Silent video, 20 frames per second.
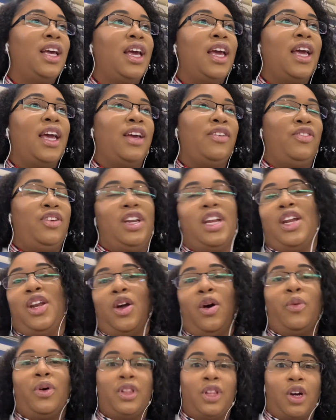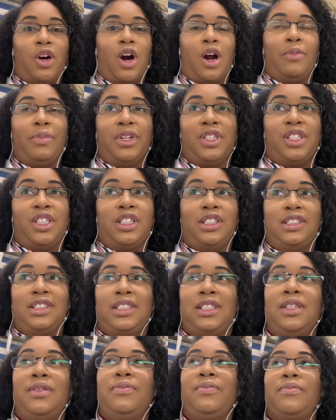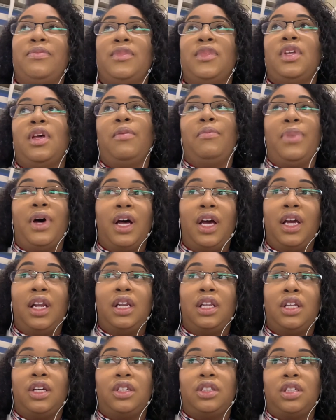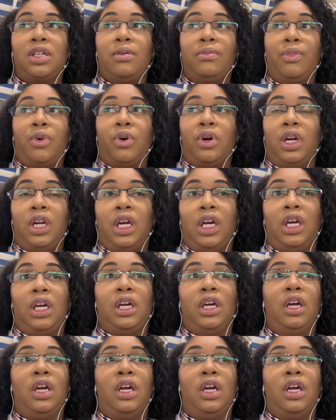if you didn't know what LaGarbage is. But they're still boarding.